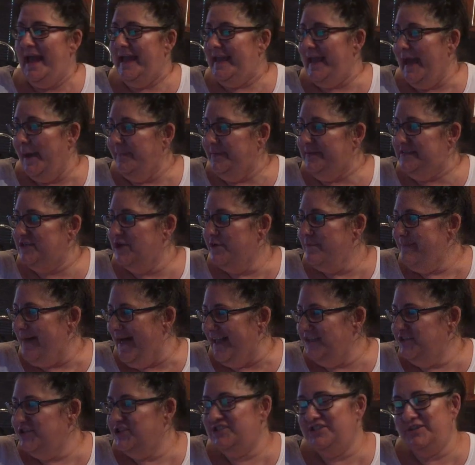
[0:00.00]
Capital
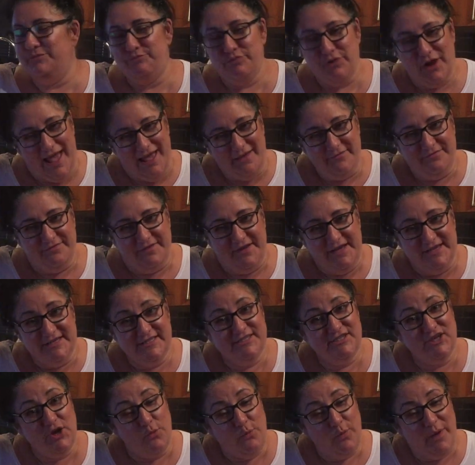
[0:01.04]
Manchester
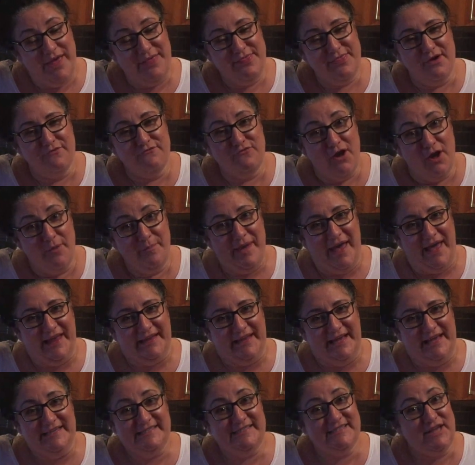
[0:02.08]
Breakfast with Rob
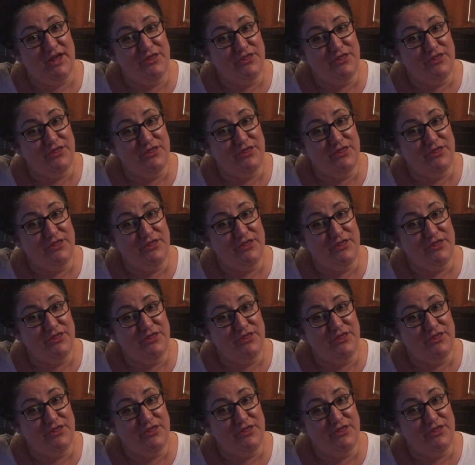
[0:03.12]
Ellis,